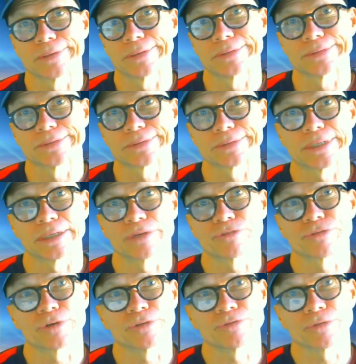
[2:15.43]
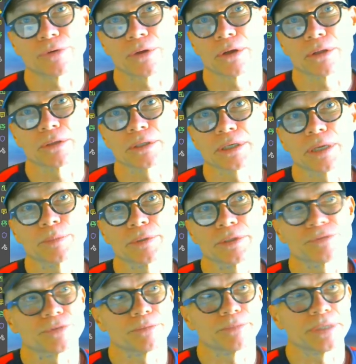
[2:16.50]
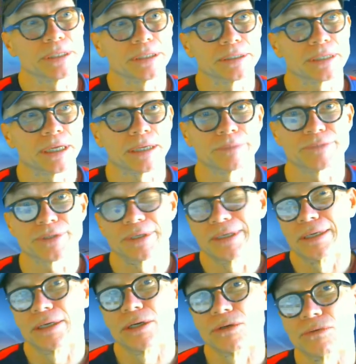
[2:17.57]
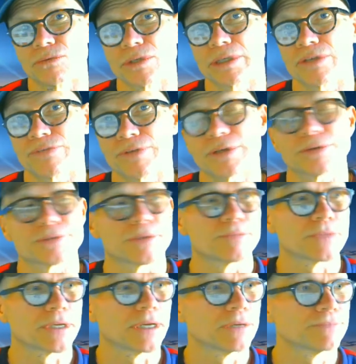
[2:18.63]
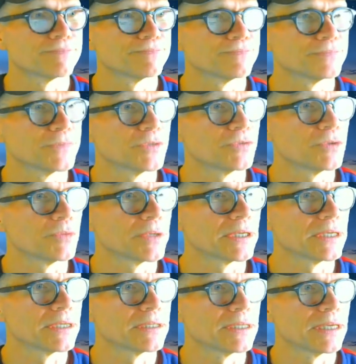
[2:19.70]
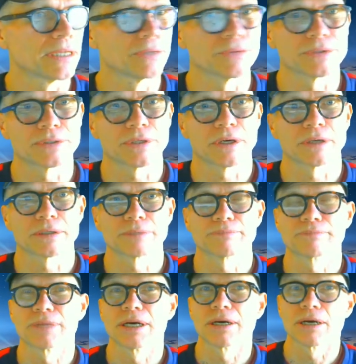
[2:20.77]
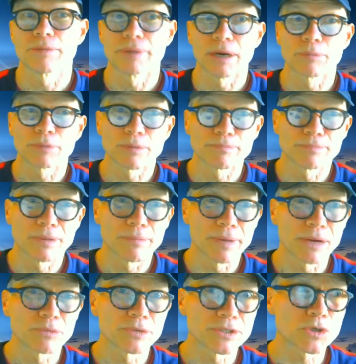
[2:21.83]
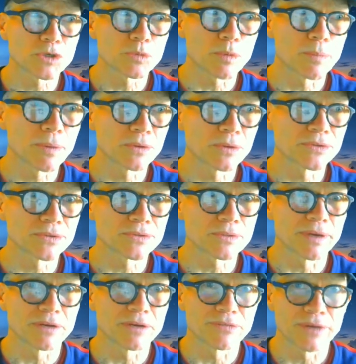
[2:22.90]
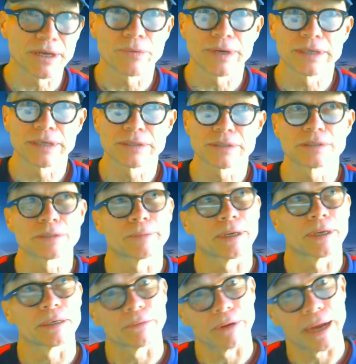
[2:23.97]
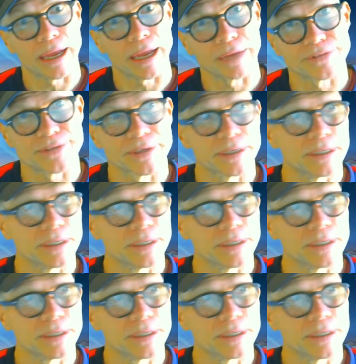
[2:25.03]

just kind of free for all, a couple different meeting times. We could figure something out if we want to get together and talk about research proposals, about evaluations, about graphs.